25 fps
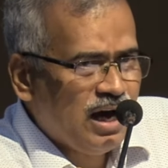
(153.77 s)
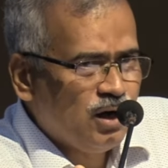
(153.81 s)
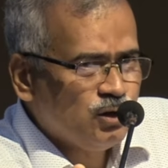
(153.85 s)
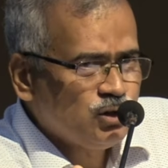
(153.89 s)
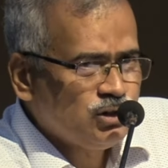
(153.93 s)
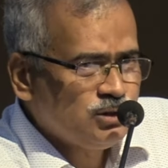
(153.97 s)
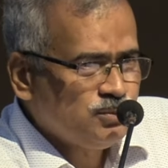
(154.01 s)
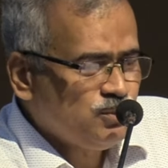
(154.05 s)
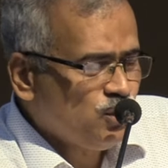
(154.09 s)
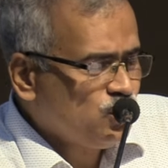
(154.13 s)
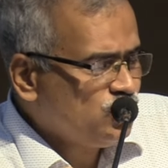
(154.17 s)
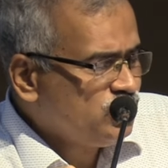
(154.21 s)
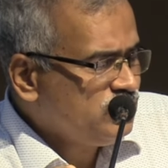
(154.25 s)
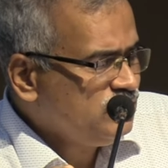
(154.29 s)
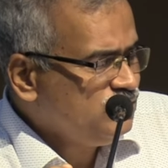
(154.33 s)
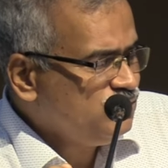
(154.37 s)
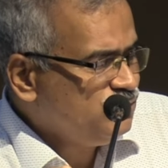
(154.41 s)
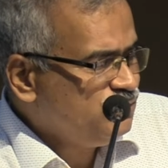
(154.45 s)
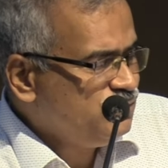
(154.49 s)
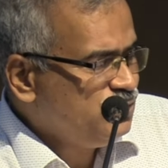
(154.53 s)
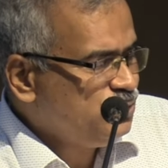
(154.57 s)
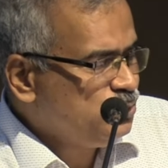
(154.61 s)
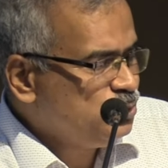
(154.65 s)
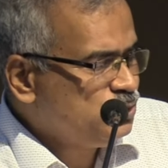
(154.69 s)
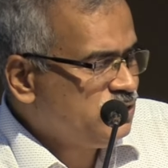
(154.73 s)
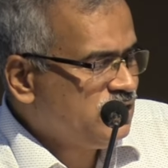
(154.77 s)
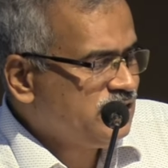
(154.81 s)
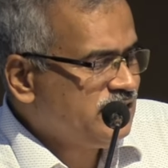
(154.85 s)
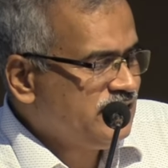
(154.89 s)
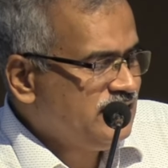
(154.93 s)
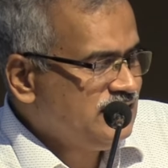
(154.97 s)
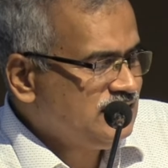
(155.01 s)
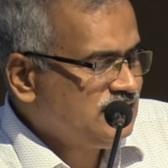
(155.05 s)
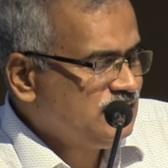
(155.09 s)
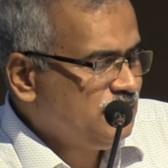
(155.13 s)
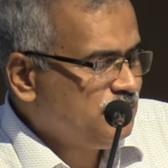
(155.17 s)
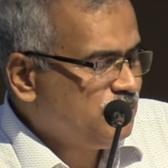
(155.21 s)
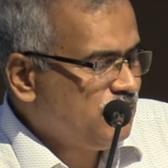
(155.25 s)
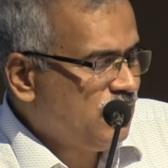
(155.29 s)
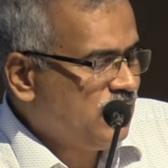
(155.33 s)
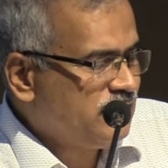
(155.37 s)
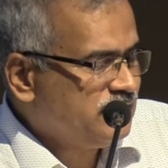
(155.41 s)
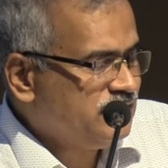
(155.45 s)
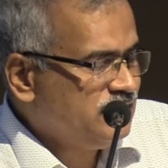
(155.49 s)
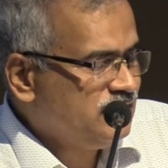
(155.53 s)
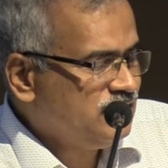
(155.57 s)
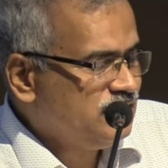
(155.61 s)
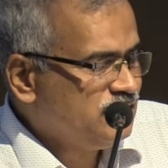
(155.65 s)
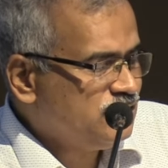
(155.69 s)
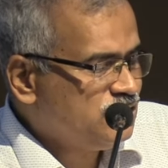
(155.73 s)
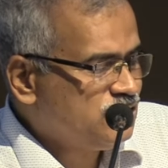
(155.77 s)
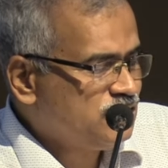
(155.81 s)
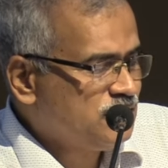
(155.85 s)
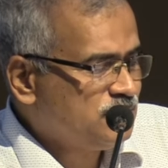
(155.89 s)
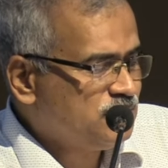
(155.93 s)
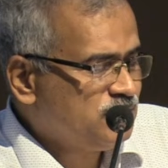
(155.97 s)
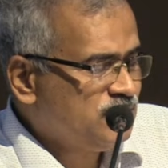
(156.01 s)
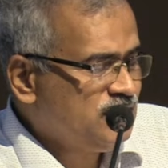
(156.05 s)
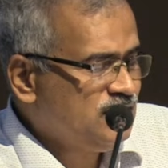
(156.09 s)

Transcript: outspoken views against the party leadership